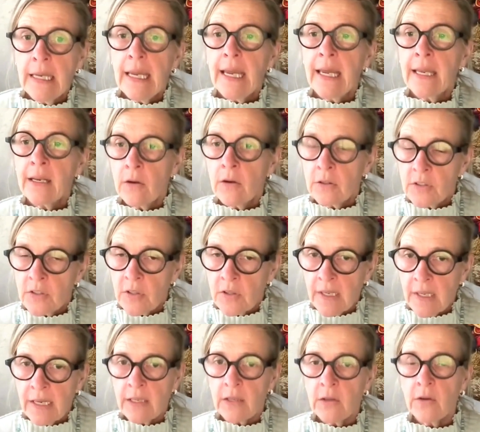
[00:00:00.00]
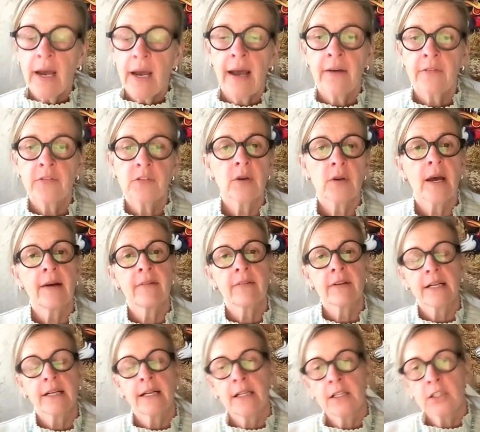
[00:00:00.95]
And also there you have to have a
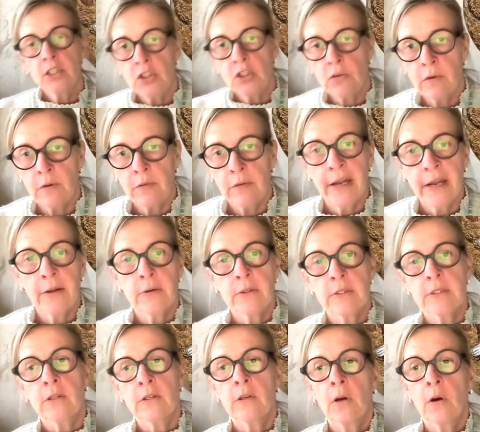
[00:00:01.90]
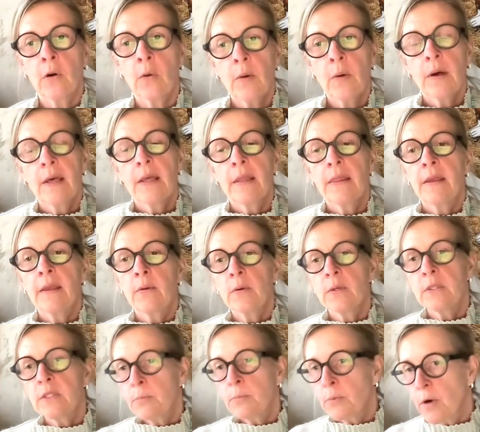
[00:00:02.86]
culture around, there
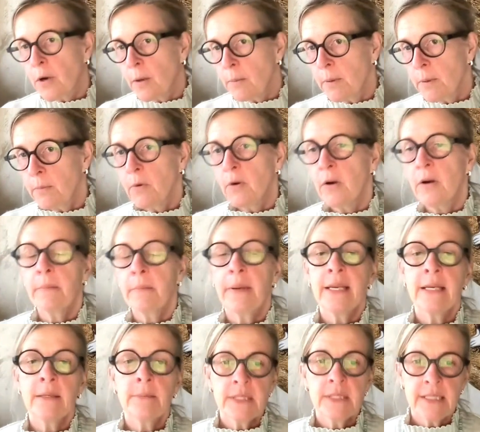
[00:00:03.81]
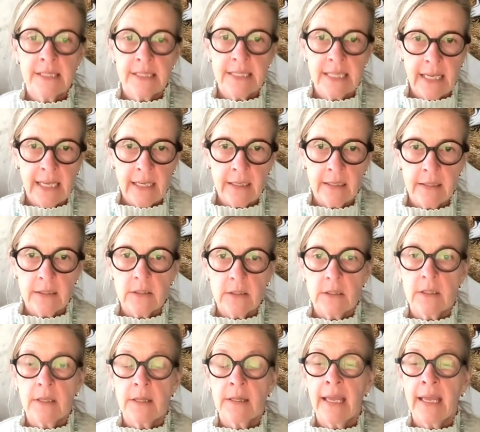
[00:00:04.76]
was a problem or I made a mistake.
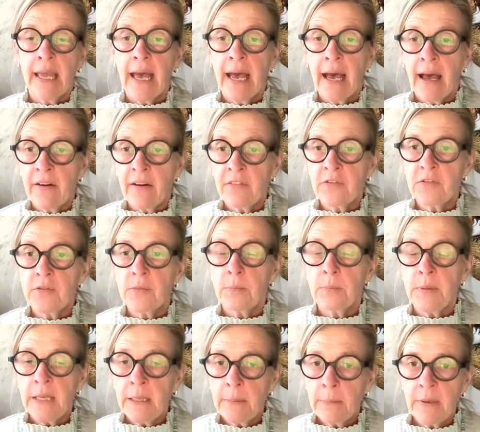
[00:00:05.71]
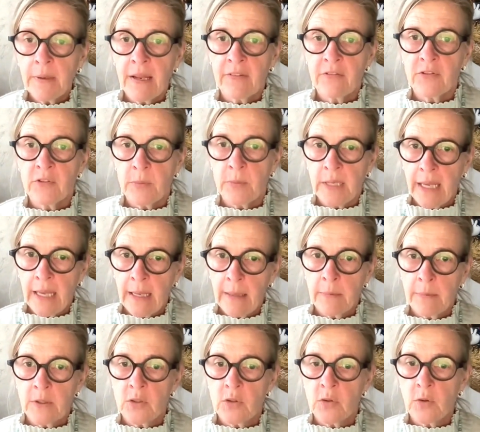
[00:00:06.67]
People have to be
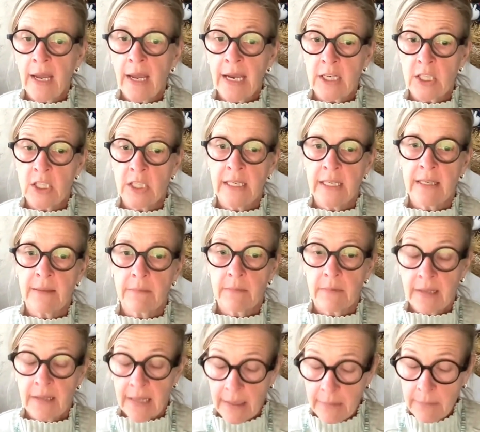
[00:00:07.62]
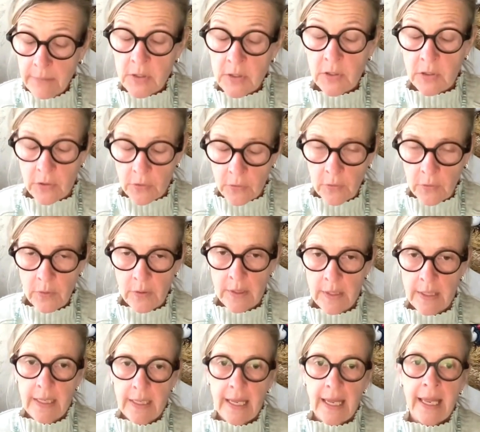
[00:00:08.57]
able to actually come to you
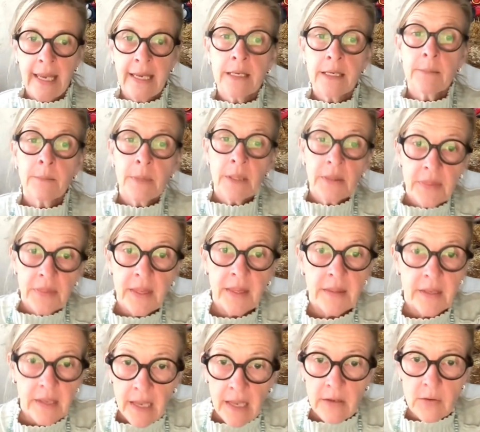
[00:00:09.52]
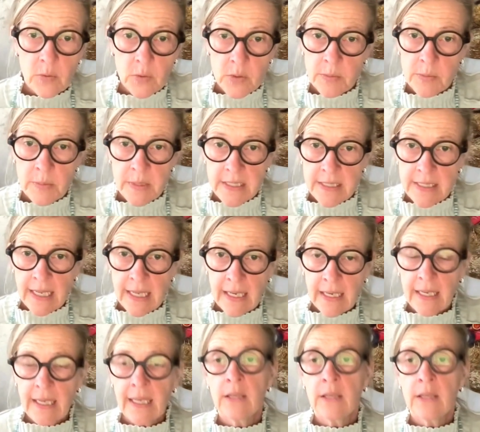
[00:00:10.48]
and admit that that was a mistake.